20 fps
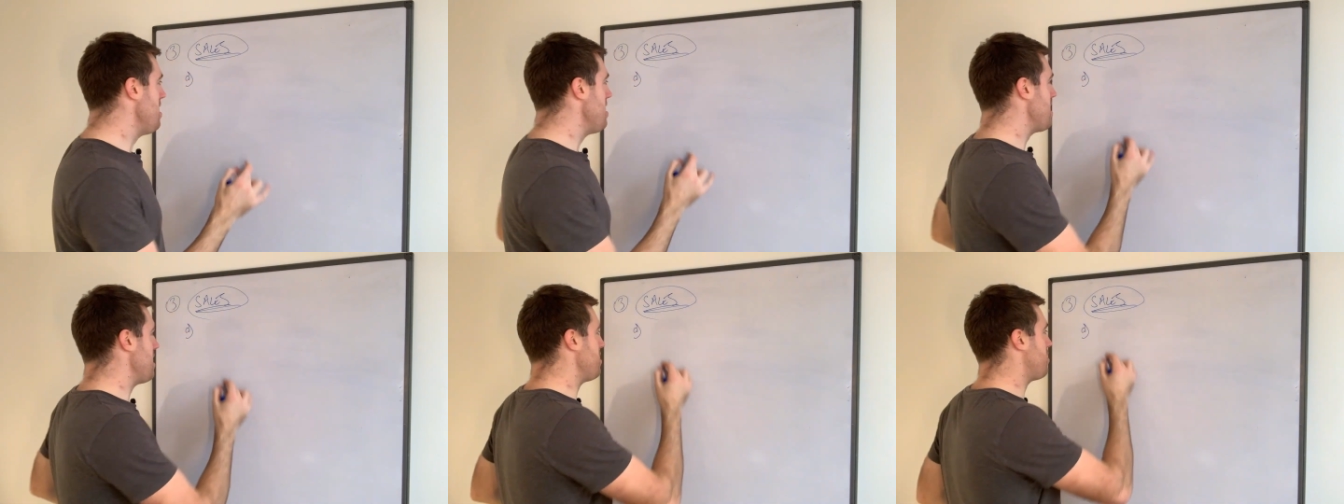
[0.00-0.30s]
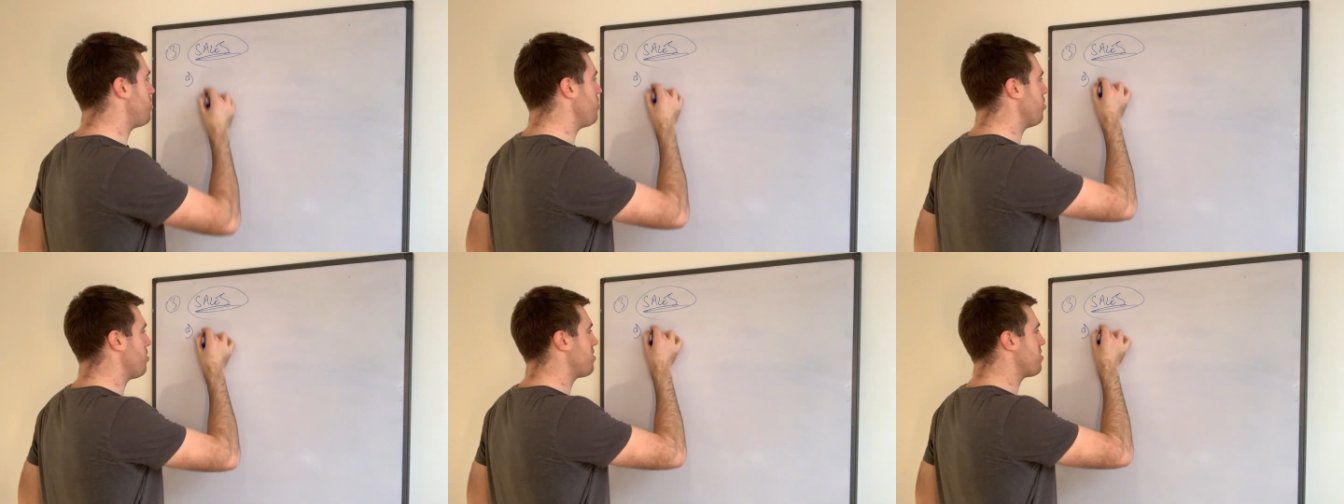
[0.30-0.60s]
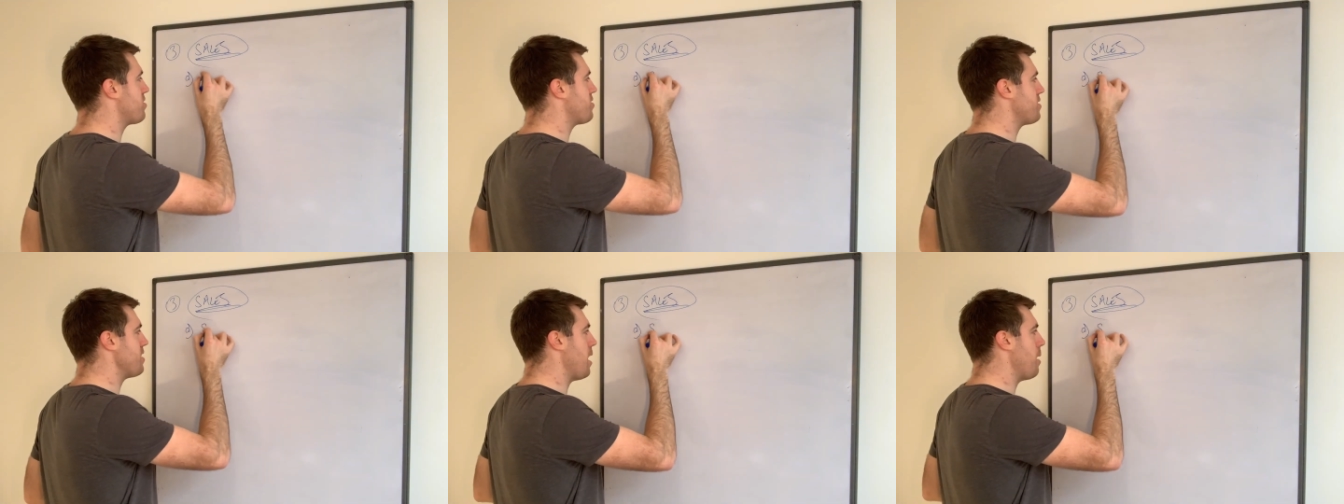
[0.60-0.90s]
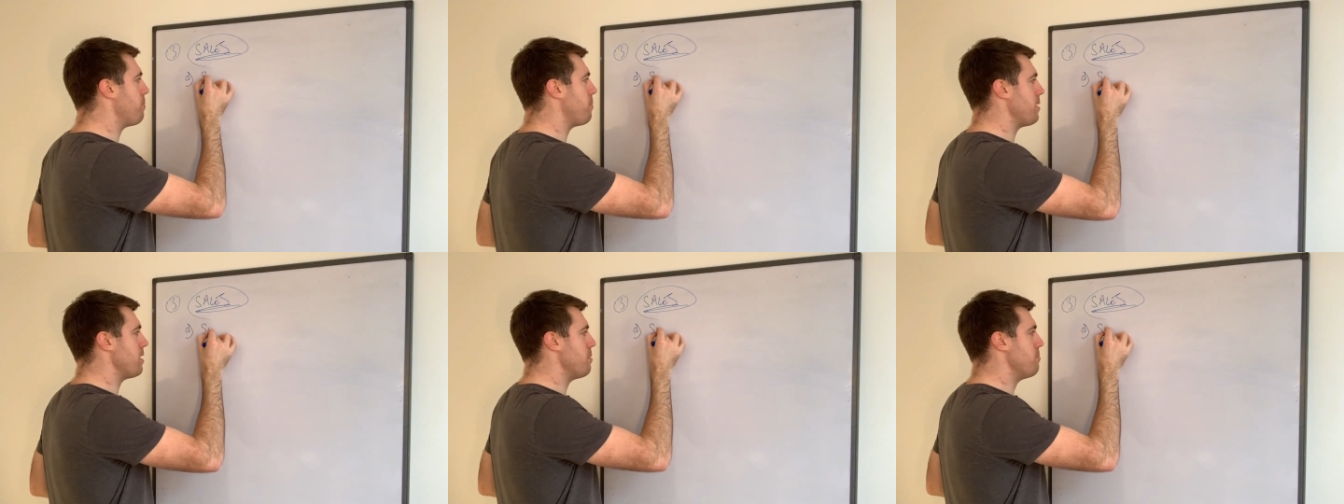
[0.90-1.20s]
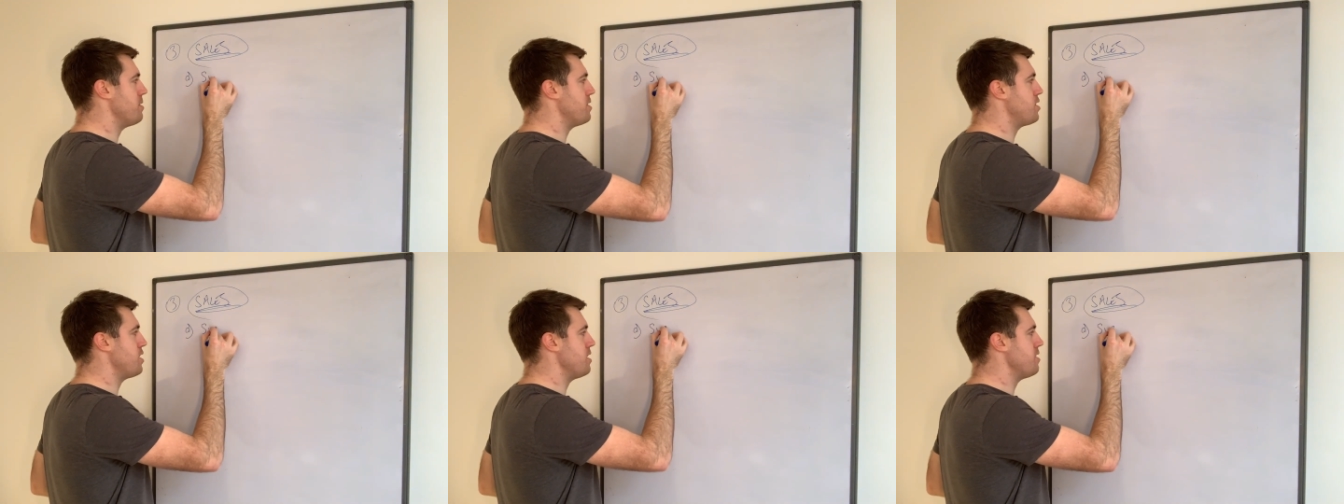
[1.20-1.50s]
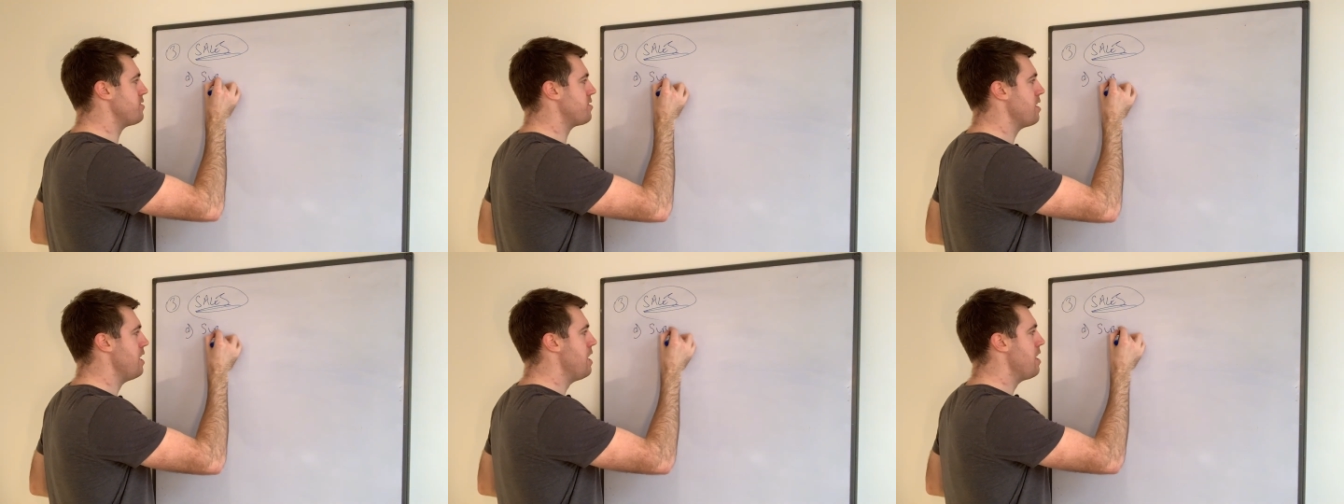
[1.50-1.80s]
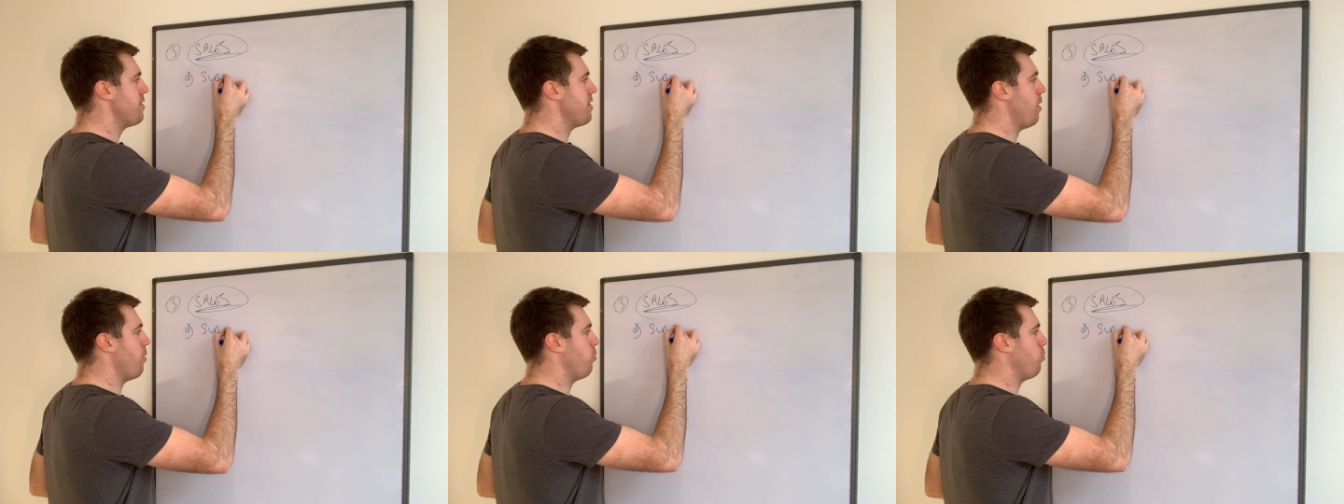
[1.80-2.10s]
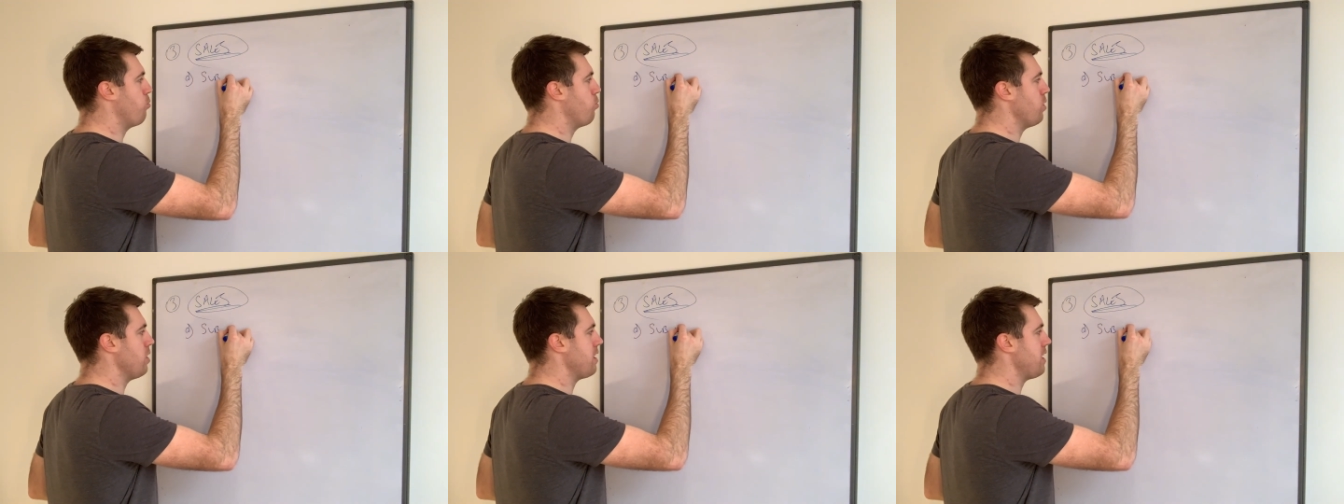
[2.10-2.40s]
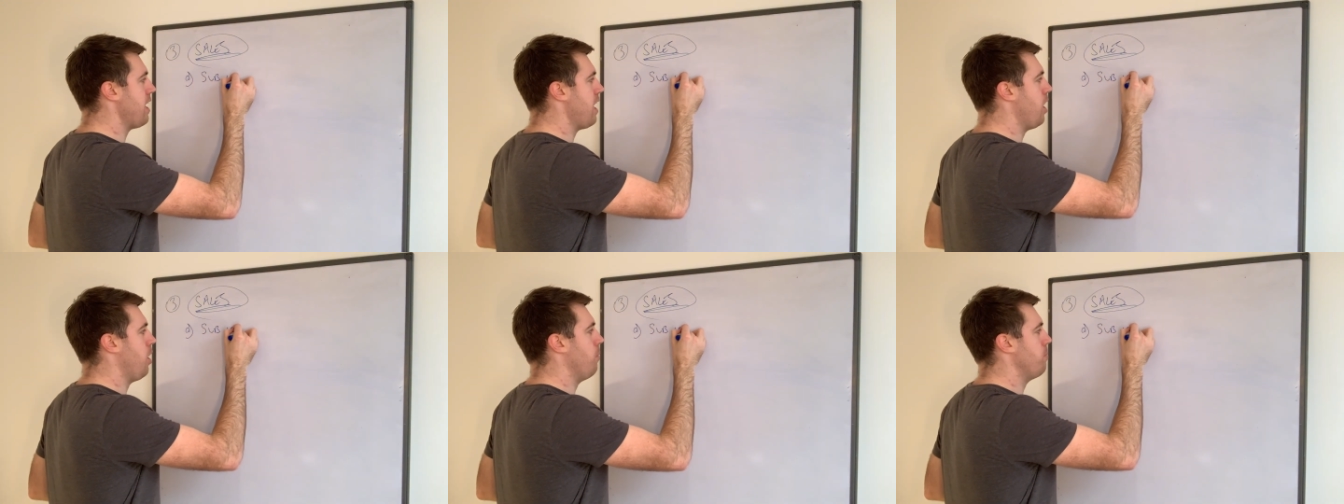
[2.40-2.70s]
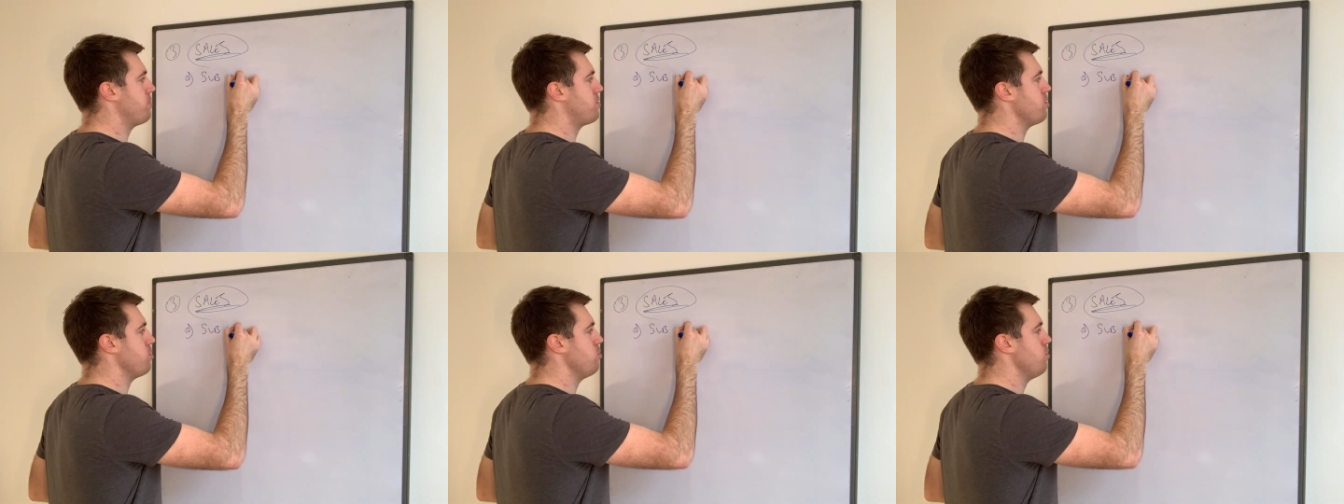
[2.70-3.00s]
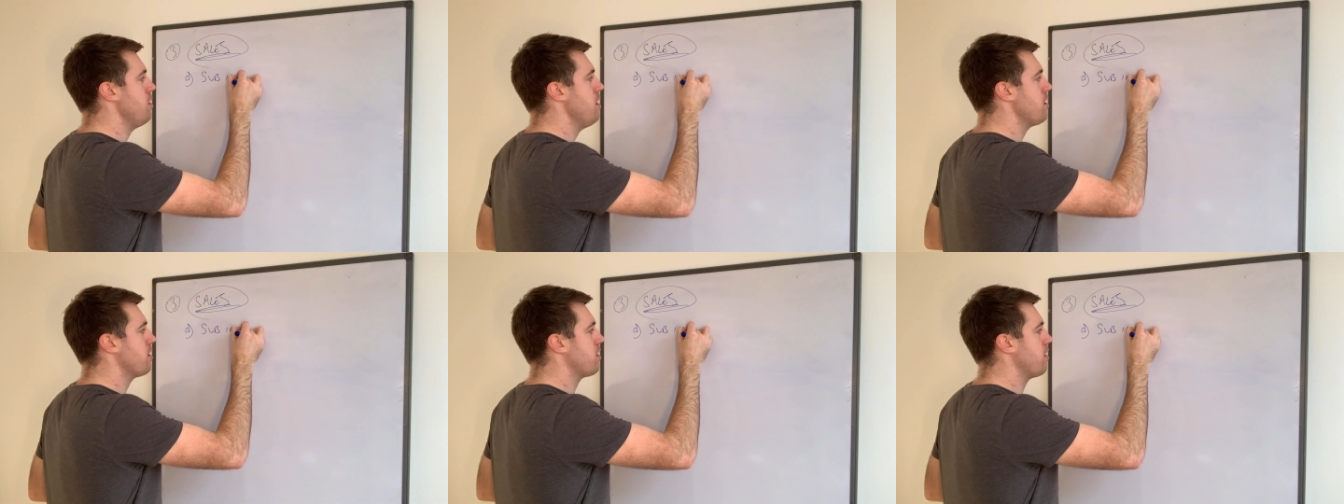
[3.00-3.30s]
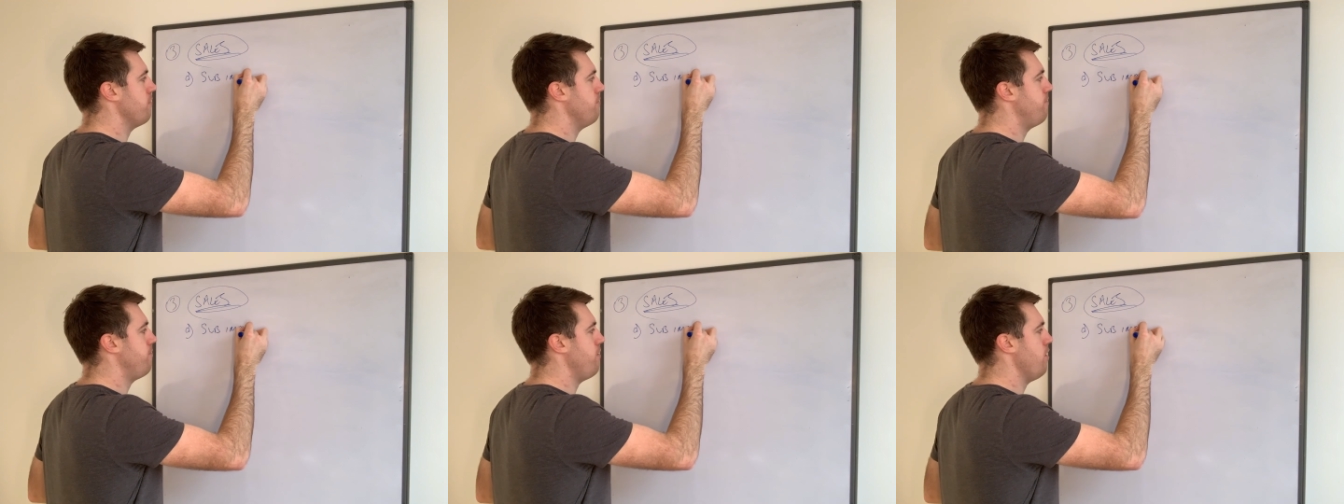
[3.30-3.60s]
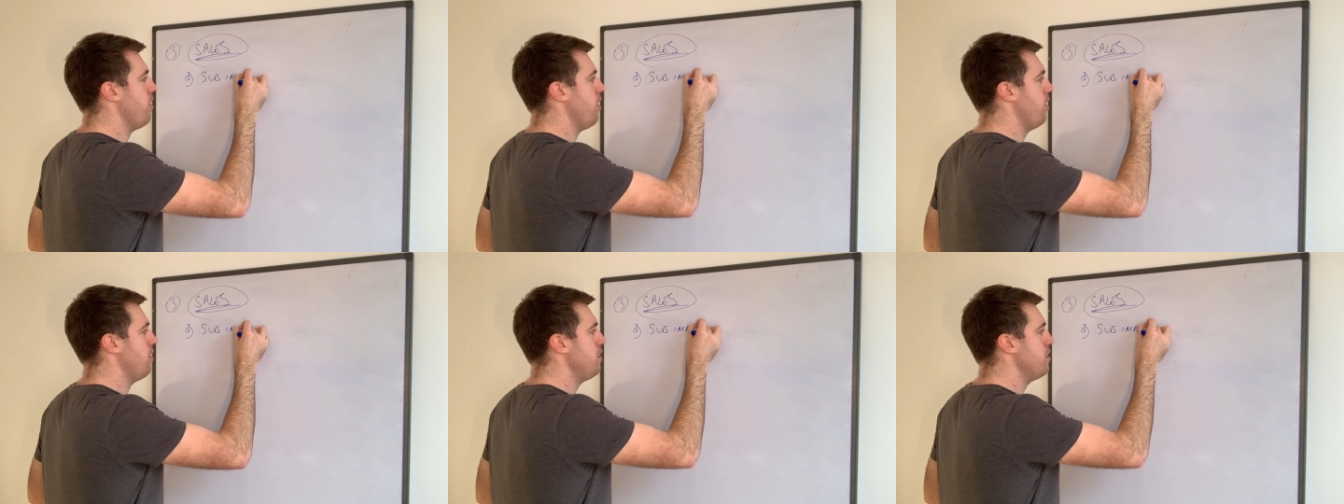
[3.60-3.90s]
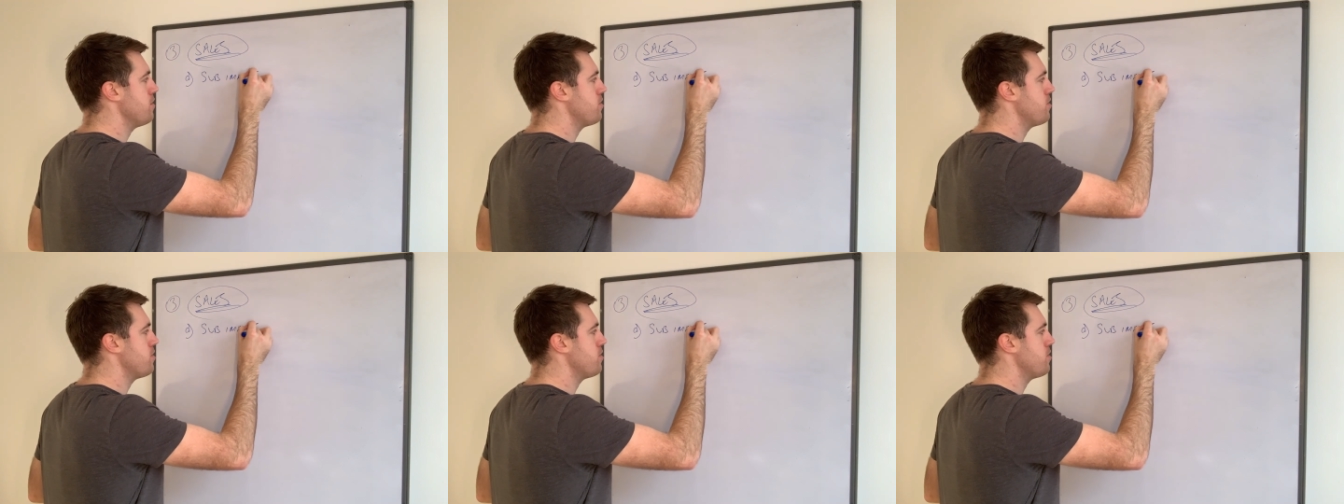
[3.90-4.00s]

it's your sub images that will really help to convert